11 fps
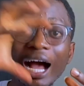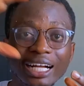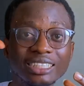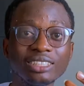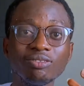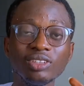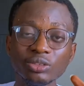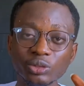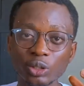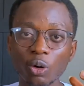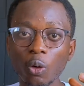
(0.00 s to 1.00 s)
actively
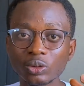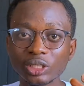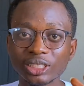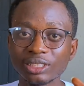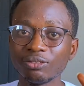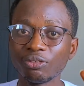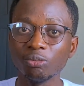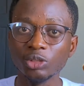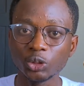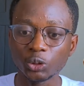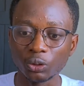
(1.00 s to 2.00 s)
recall this
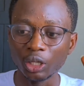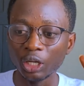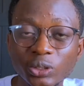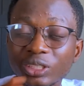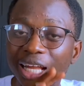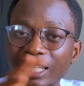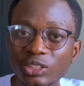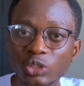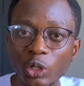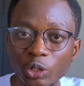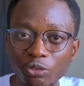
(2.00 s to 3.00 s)
information. So it's like the
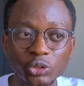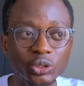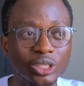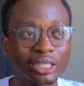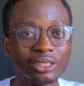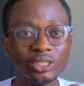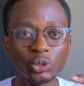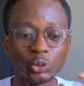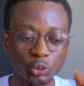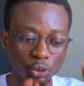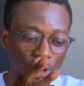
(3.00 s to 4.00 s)
theory of use and
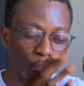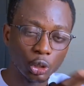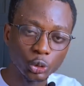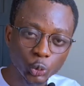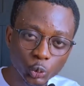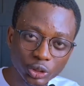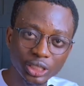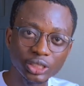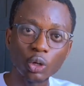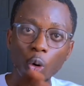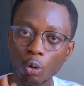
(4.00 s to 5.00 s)
disuse. Use
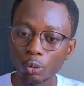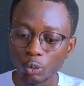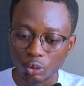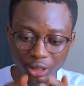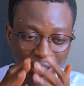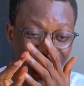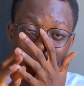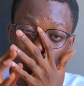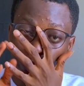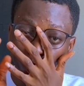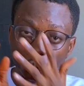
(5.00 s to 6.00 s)
it or lose it. If
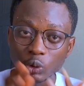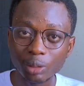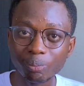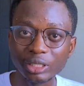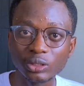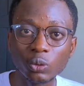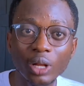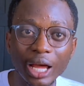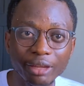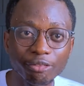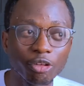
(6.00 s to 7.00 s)
you don't use a
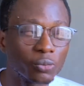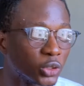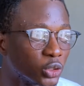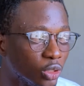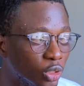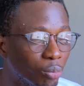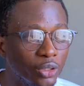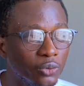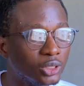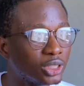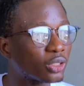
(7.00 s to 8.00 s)
particular information, your
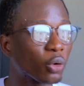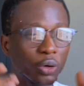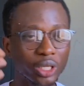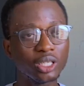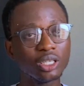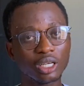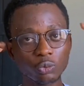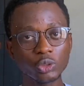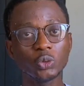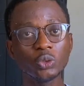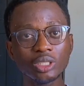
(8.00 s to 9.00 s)
brain will think, okay,
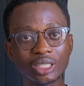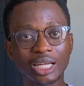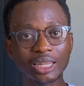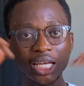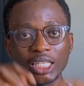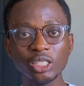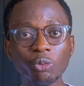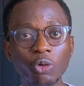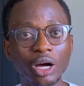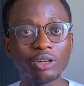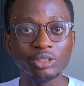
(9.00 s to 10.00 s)
we don't need that
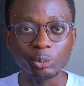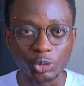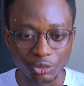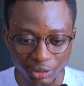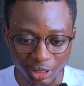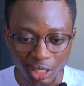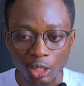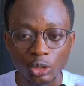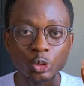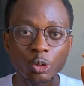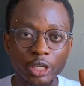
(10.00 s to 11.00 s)
anymore, and remove it.
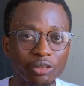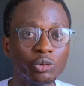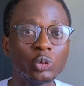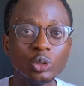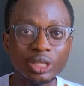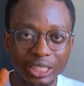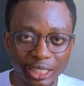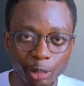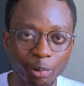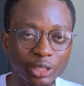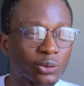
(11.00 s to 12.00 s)
So if you need
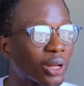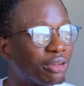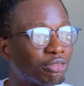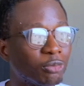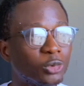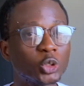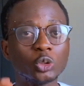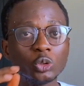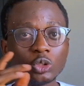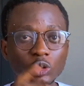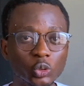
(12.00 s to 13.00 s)
a particular information,
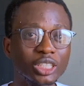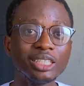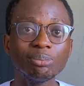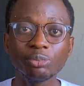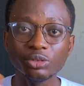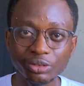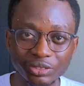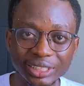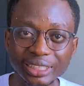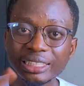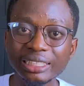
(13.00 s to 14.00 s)
you need to keep
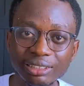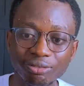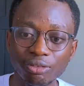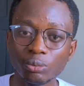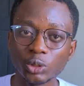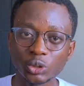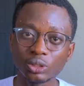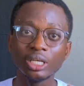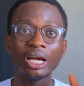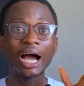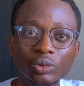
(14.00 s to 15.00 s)
revisiting the
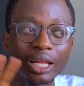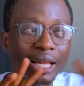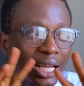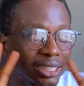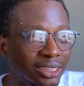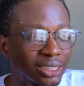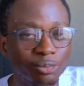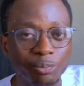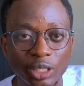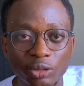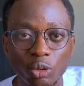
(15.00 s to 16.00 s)
information. The last
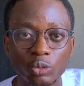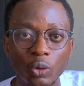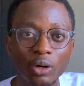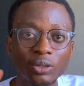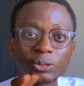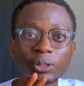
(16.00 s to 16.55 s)
method we are going